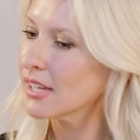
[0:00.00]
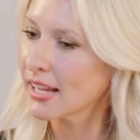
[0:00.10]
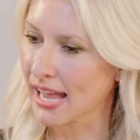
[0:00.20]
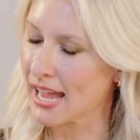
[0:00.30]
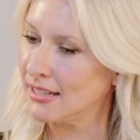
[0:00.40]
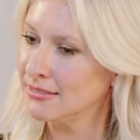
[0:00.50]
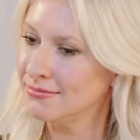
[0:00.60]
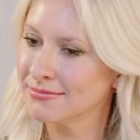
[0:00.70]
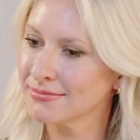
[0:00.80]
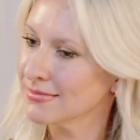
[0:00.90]

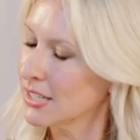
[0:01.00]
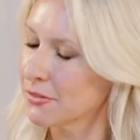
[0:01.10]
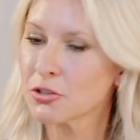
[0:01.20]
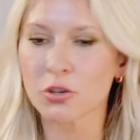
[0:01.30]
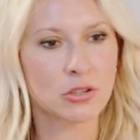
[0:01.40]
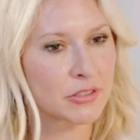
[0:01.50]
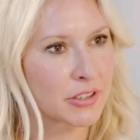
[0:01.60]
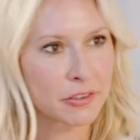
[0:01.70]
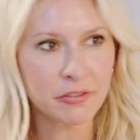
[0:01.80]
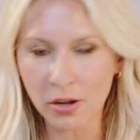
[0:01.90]
again, different strokes
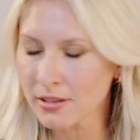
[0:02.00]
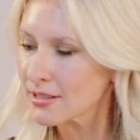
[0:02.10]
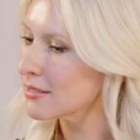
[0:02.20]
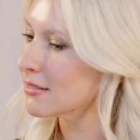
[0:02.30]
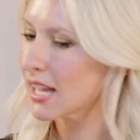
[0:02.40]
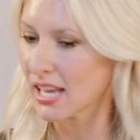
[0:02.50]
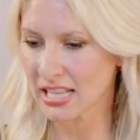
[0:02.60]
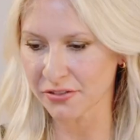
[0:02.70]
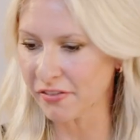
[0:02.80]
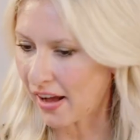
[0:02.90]
for different folks.
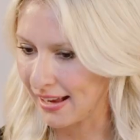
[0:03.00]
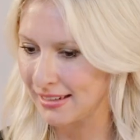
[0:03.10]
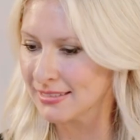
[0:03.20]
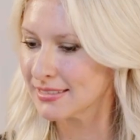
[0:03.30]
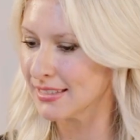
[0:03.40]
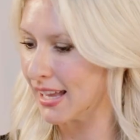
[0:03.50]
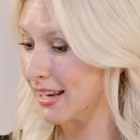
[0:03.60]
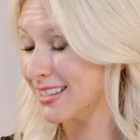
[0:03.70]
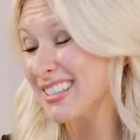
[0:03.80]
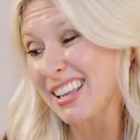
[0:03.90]
Like, it's fine,
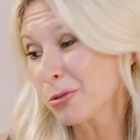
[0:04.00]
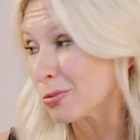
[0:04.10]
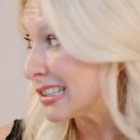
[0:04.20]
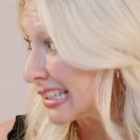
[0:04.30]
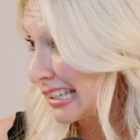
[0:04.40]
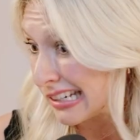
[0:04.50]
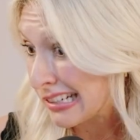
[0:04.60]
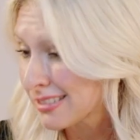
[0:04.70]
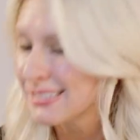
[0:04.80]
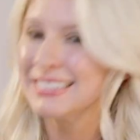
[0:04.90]
again, because I don't really
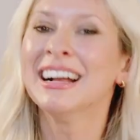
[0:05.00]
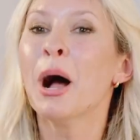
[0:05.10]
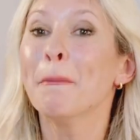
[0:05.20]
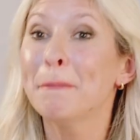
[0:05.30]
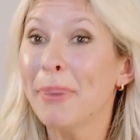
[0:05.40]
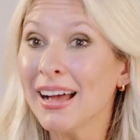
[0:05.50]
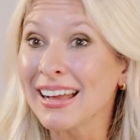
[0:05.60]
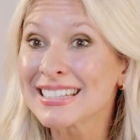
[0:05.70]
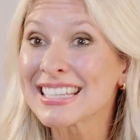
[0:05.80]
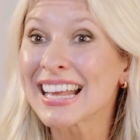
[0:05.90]
care.
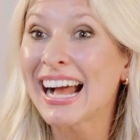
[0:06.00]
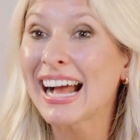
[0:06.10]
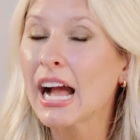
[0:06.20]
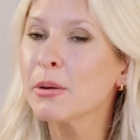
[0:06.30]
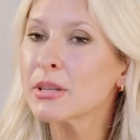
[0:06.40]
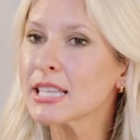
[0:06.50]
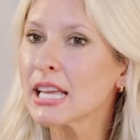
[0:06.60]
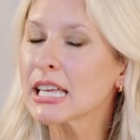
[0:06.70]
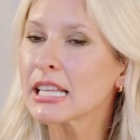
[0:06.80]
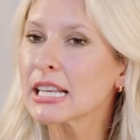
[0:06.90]
But I would
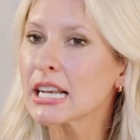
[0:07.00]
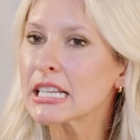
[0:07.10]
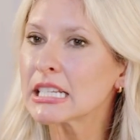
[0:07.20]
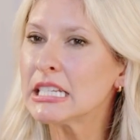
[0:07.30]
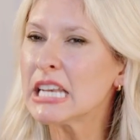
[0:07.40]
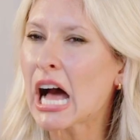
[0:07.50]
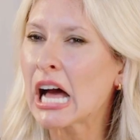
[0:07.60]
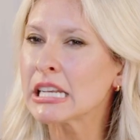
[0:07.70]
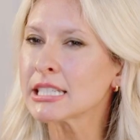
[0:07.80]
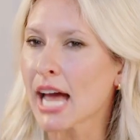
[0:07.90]
say that
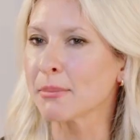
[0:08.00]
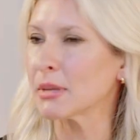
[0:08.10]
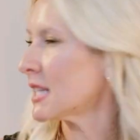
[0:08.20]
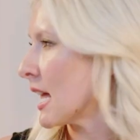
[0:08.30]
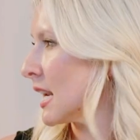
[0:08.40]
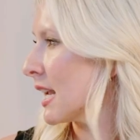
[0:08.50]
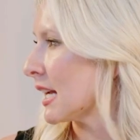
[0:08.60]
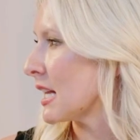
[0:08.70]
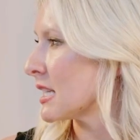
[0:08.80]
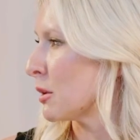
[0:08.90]
non-timeless
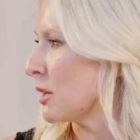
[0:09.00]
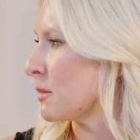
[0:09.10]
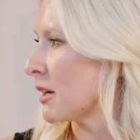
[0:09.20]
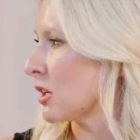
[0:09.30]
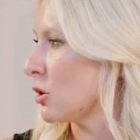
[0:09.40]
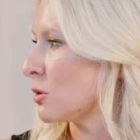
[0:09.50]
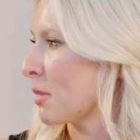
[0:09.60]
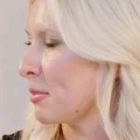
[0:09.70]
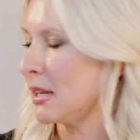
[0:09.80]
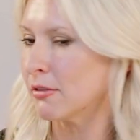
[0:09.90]
editing has always been a
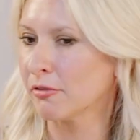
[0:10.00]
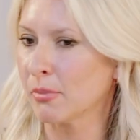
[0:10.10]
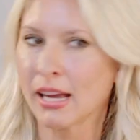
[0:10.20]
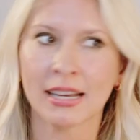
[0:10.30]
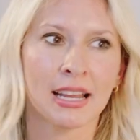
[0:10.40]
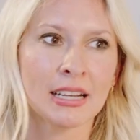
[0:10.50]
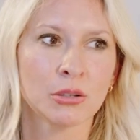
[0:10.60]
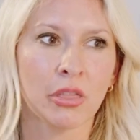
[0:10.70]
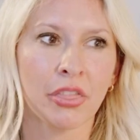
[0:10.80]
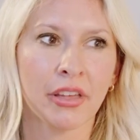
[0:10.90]
huge pet peeve of mine. I
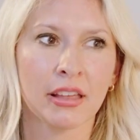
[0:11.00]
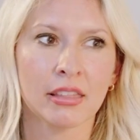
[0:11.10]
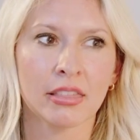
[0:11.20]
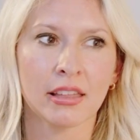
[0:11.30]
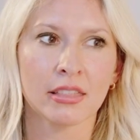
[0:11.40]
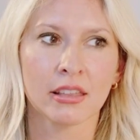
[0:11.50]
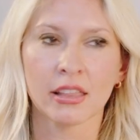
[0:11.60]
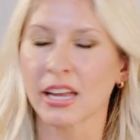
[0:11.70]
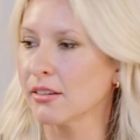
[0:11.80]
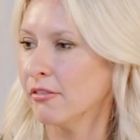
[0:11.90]
don't think that
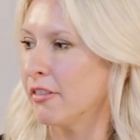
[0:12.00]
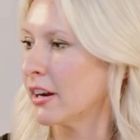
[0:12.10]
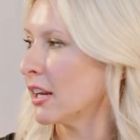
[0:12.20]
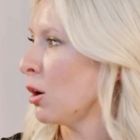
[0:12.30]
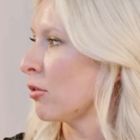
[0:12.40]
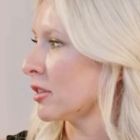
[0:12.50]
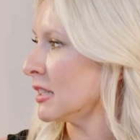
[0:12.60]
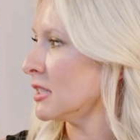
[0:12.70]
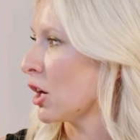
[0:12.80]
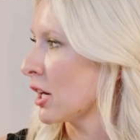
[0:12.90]
the like very
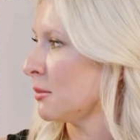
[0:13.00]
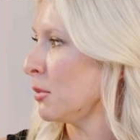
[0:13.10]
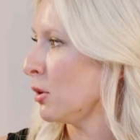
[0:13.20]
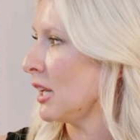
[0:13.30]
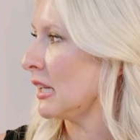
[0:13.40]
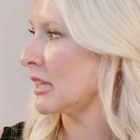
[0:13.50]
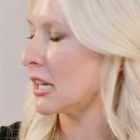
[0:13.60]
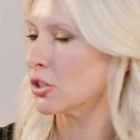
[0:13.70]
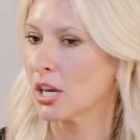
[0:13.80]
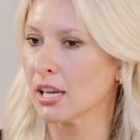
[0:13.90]
overly dark and moody and
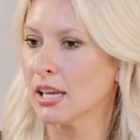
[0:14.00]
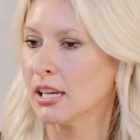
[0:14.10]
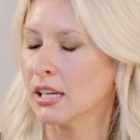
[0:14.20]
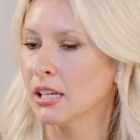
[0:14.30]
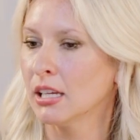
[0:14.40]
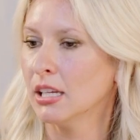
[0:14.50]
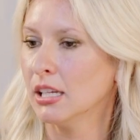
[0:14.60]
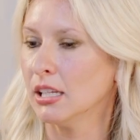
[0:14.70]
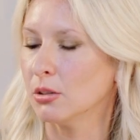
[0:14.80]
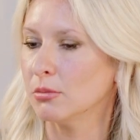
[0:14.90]
like shaky,
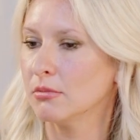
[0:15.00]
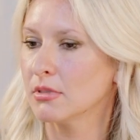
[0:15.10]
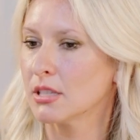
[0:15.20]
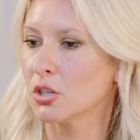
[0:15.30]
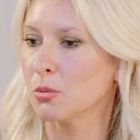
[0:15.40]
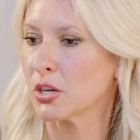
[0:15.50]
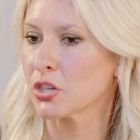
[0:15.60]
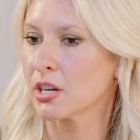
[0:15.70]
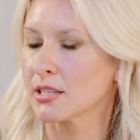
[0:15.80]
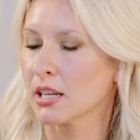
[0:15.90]
you know,
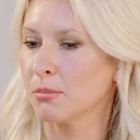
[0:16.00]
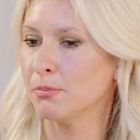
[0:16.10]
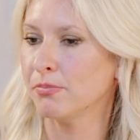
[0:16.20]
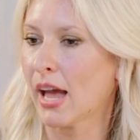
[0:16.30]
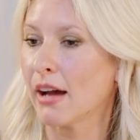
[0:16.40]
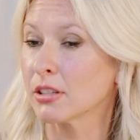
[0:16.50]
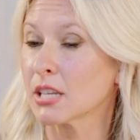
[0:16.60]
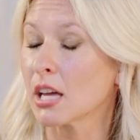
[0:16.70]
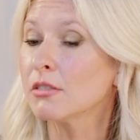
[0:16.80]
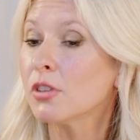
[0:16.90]
situation is going to have
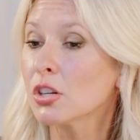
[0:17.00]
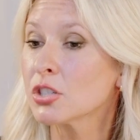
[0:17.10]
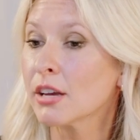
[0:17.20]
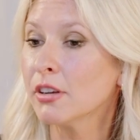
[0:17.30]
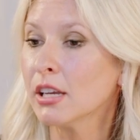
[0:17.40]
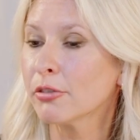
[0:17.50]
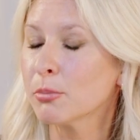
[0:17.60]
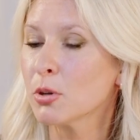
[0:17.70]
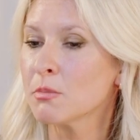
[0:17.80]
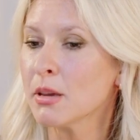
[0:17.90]
a ton of longevity
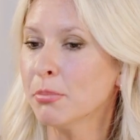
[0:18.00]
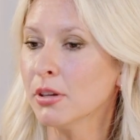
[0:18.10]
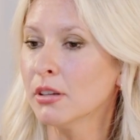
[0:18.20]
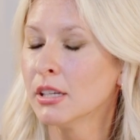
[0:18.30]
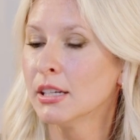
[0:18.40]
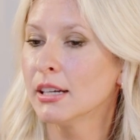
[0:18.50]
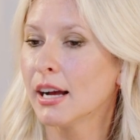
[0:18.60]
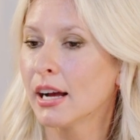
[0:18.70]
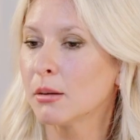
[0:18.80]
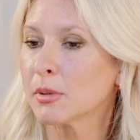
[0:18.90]
for most people,
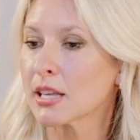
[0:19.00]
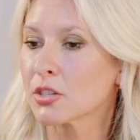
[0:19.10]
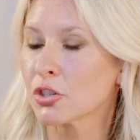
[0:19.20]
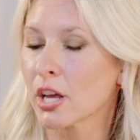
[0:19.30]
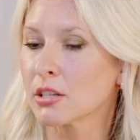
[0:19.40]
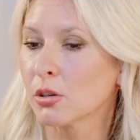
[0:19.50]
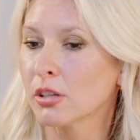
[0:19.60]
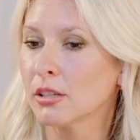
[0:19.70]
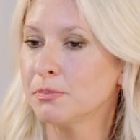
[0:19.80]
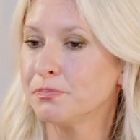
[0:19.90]
unless you're John
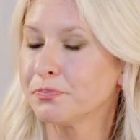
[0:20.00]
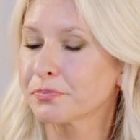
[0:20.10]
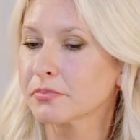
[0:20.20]
Dolan,